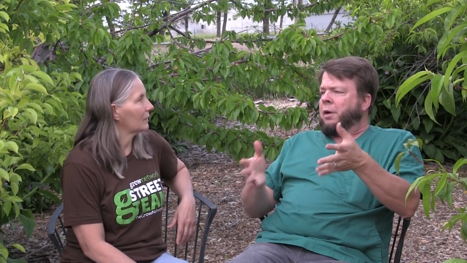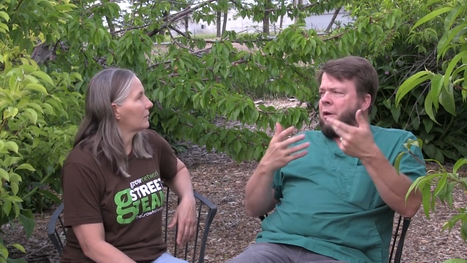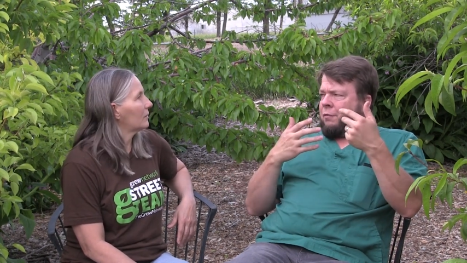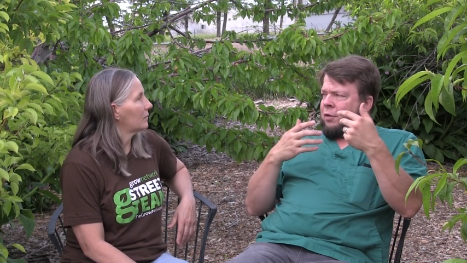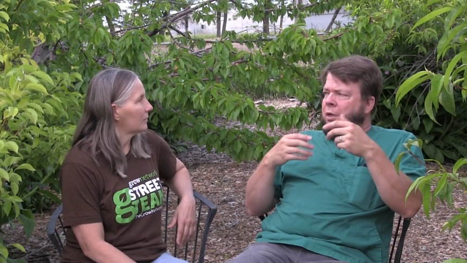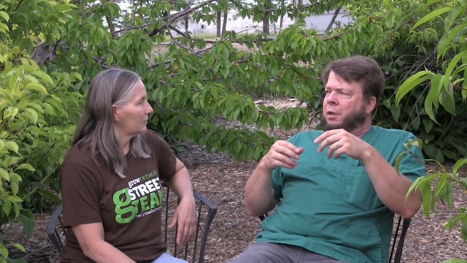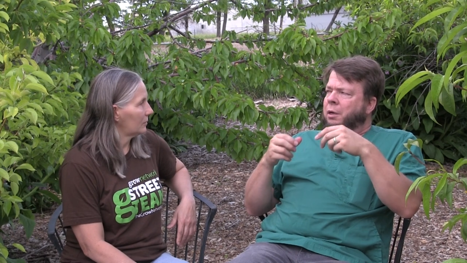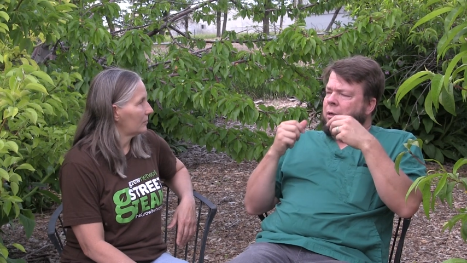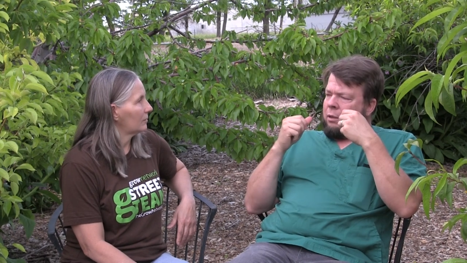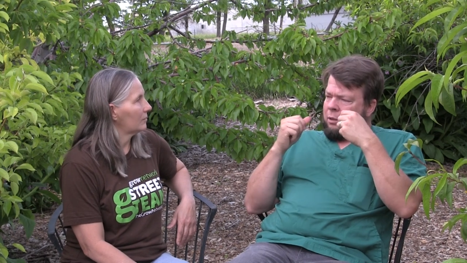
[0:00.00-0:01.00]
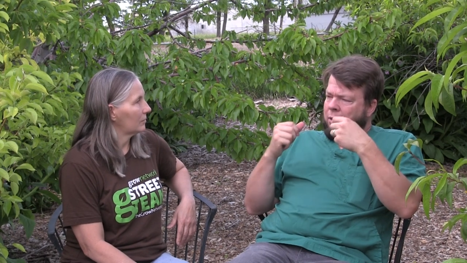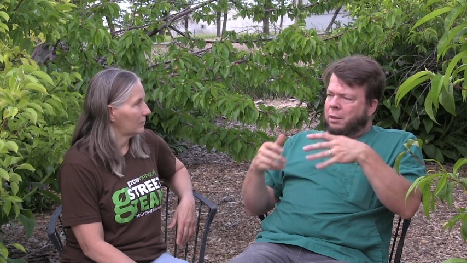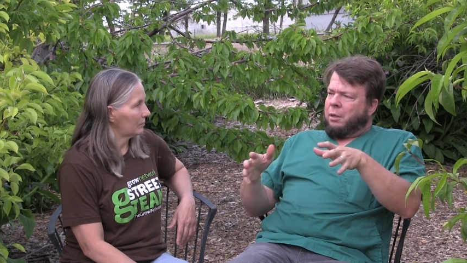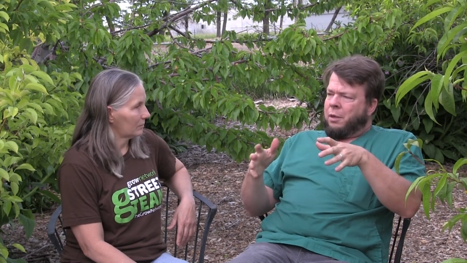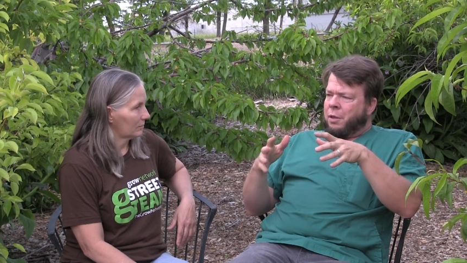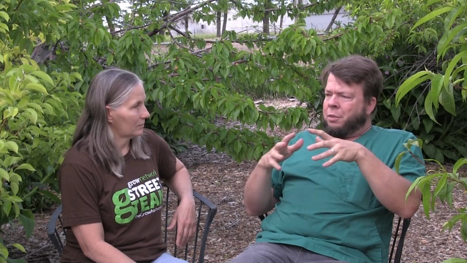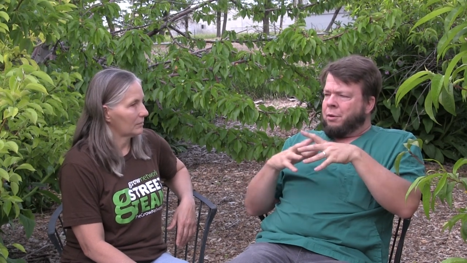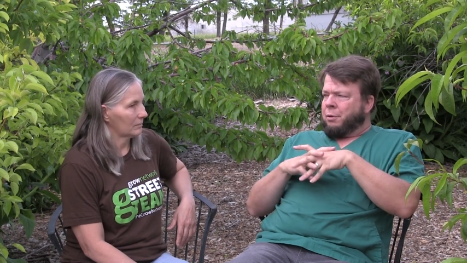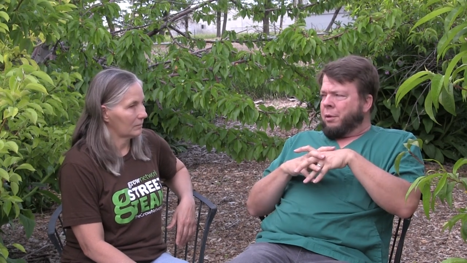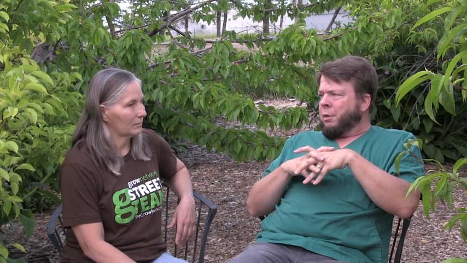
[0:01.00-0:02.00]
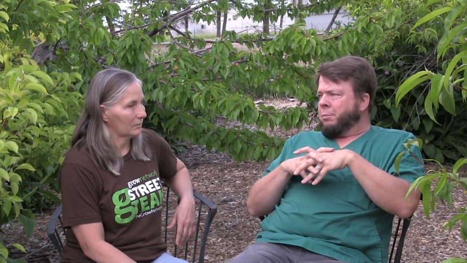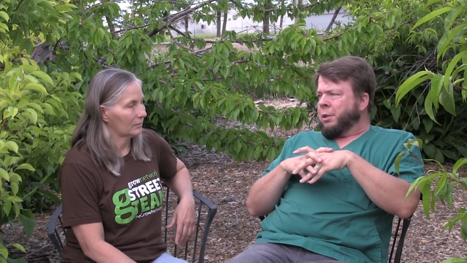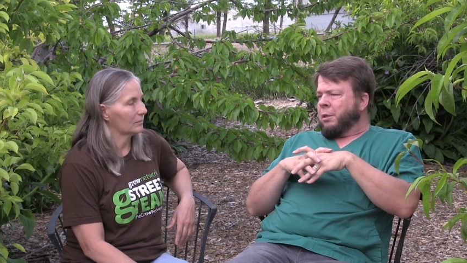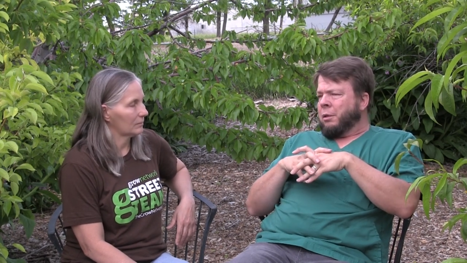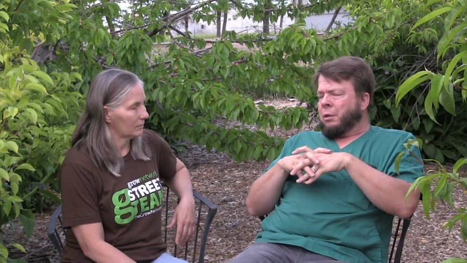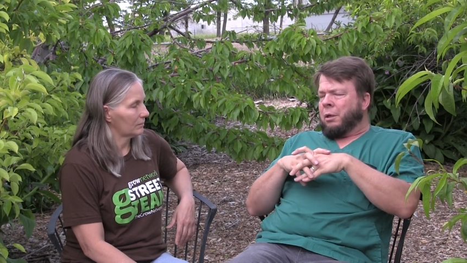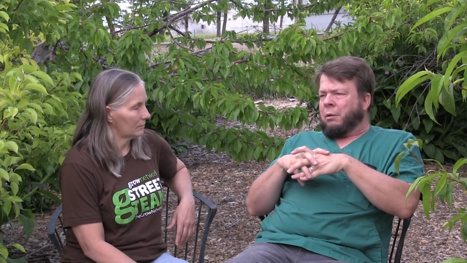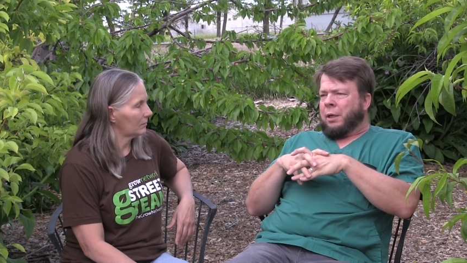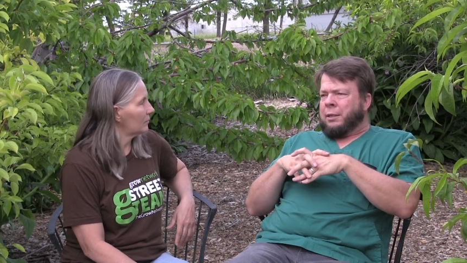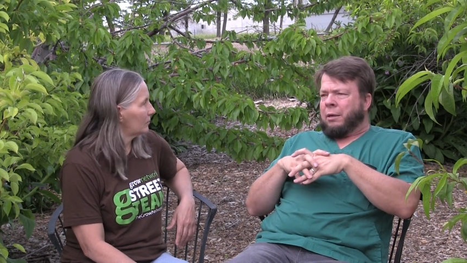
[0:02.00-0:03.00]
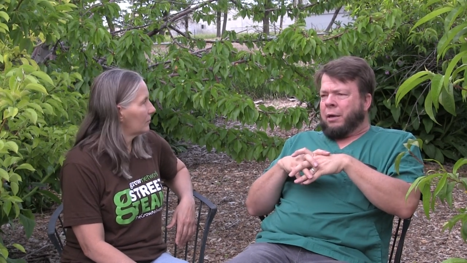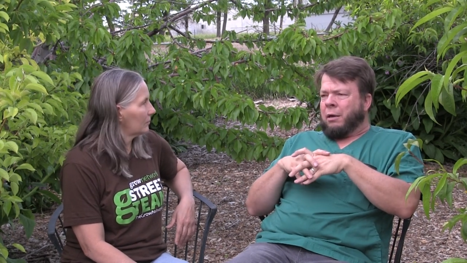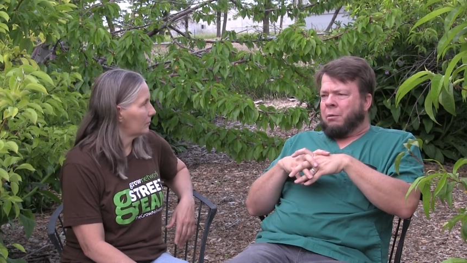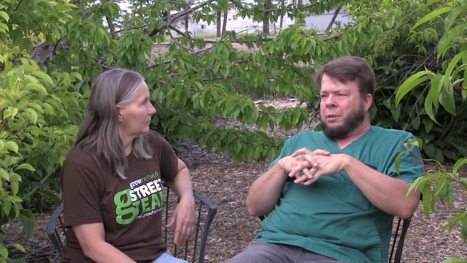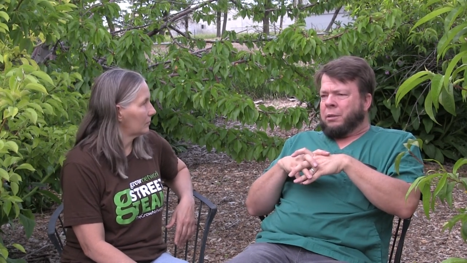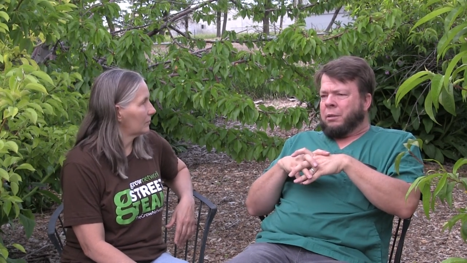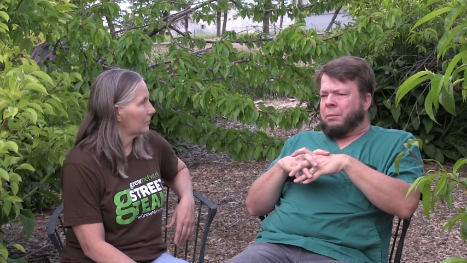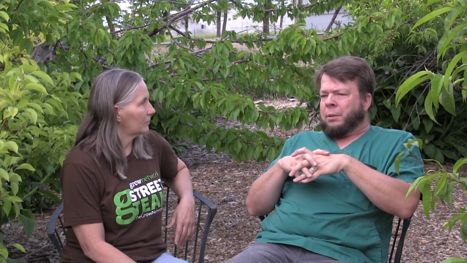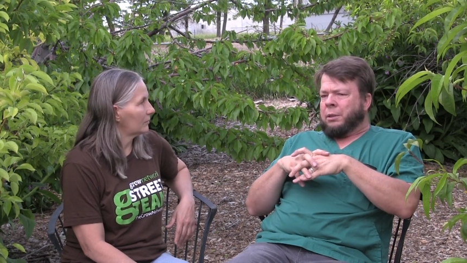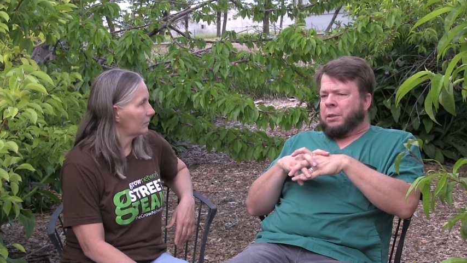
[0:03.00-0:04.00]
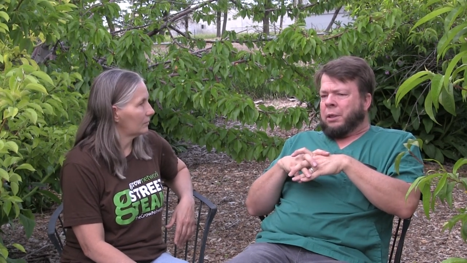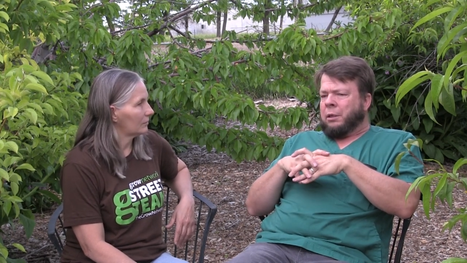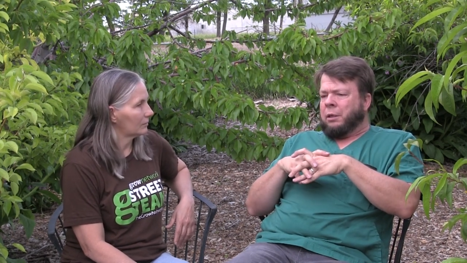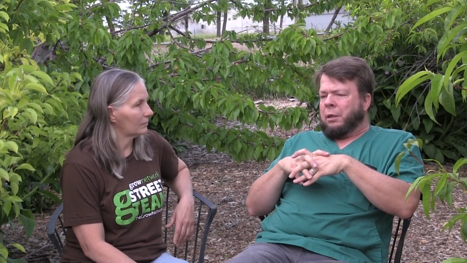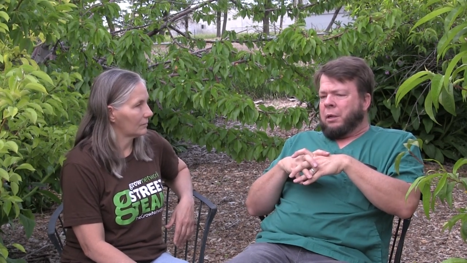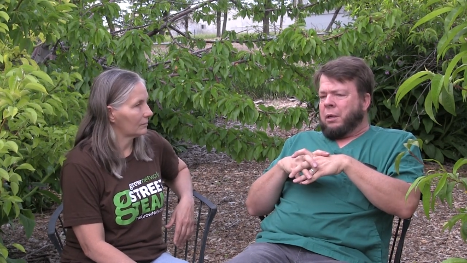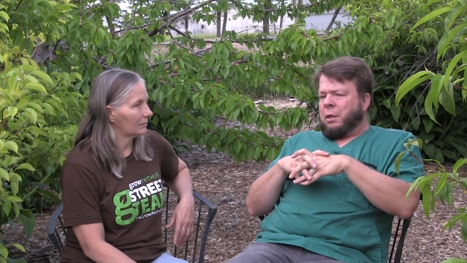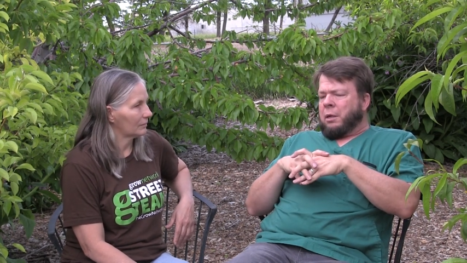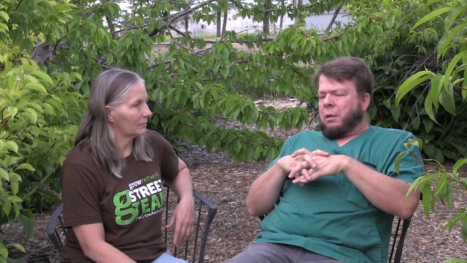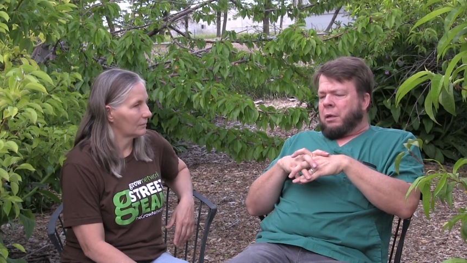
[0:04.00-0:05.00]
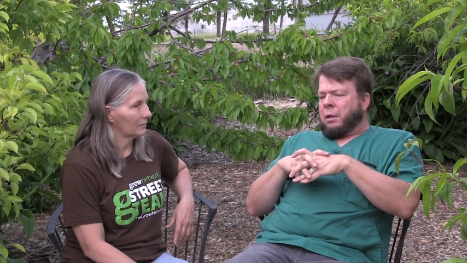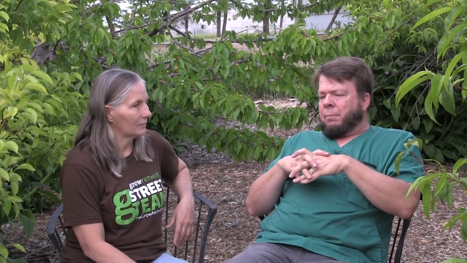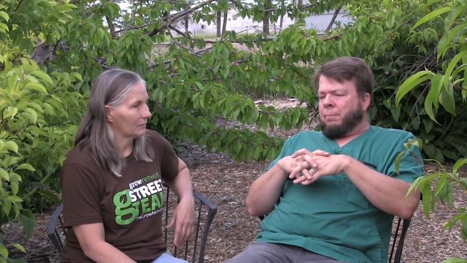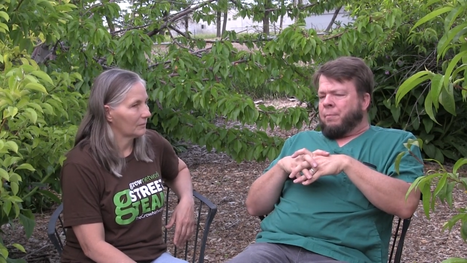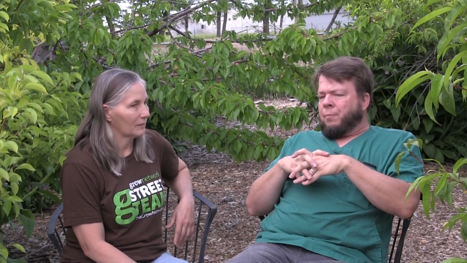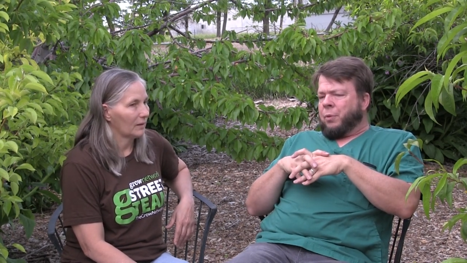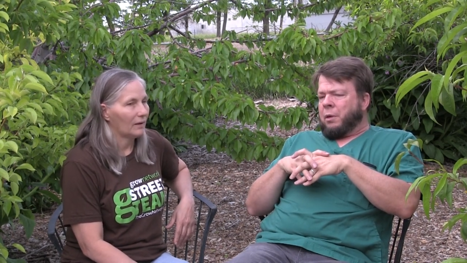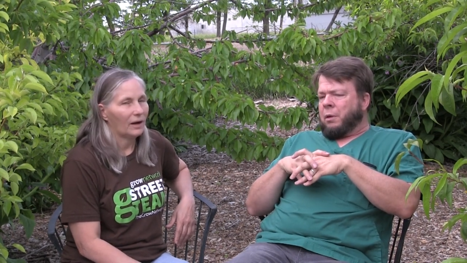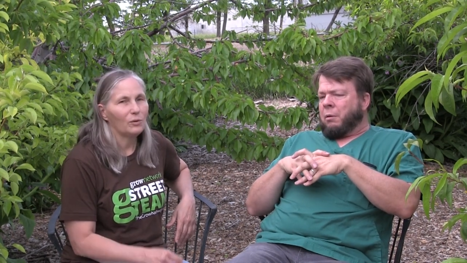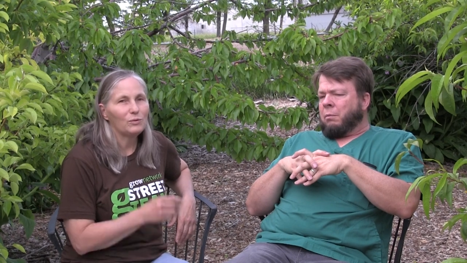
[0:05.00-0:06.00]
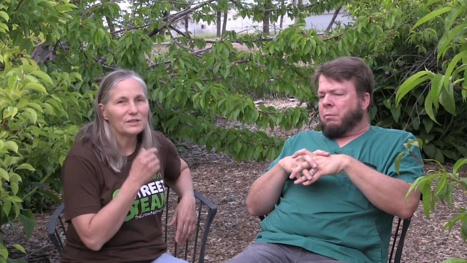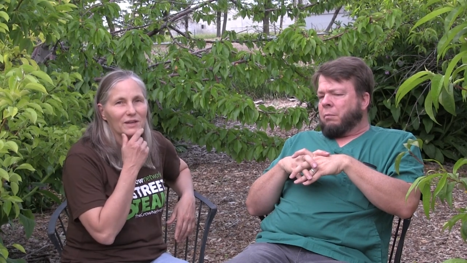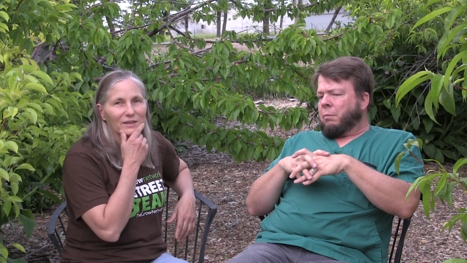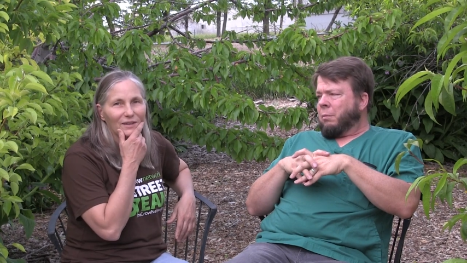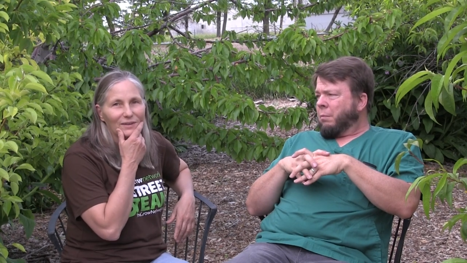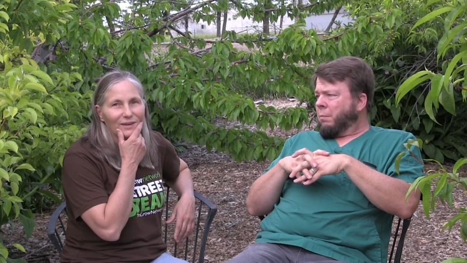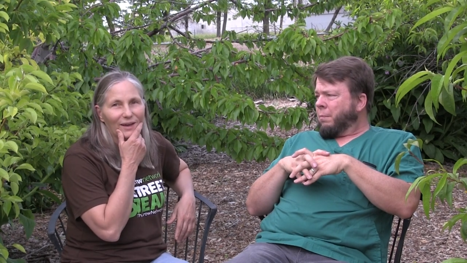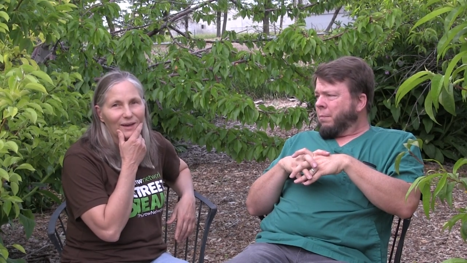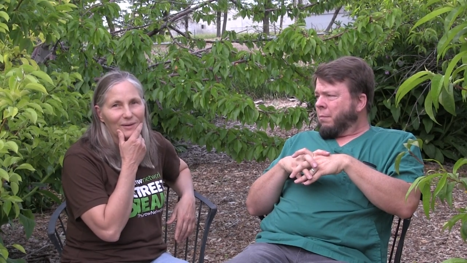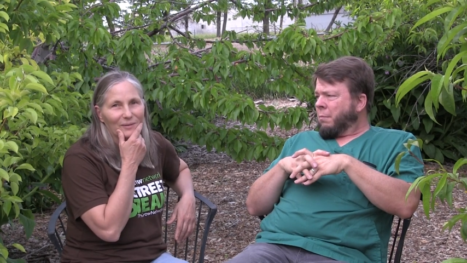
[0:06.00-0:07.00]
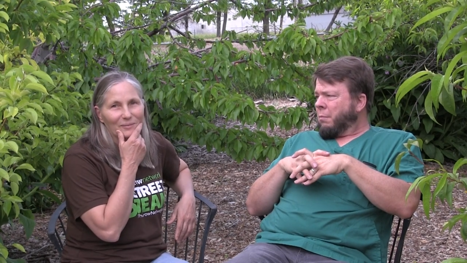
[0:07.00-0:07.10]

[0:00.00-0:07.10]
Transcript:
Speaker 1: get it off the heat, and then throw the herbs in. You know, that's how I always do it. But uh, um, you know, I
Speaker 2: wish I did that.